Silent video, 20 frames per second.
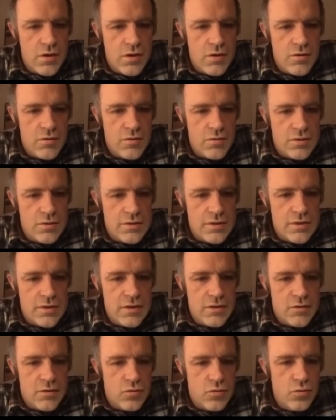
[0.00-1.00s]
you
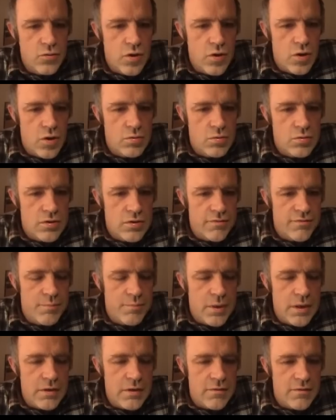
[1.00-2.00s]
see 2 rows
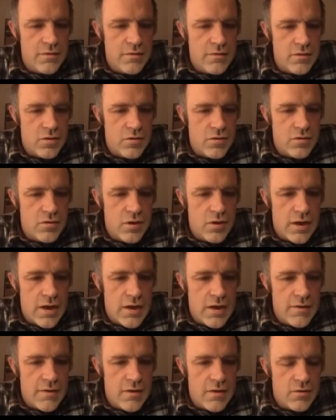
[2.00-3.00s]
of beans on the
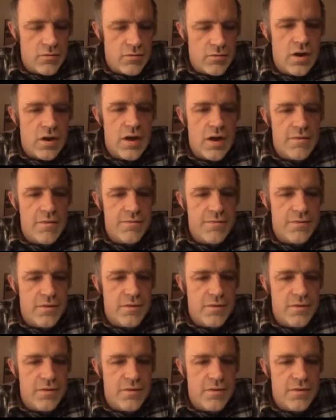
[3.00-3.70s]
left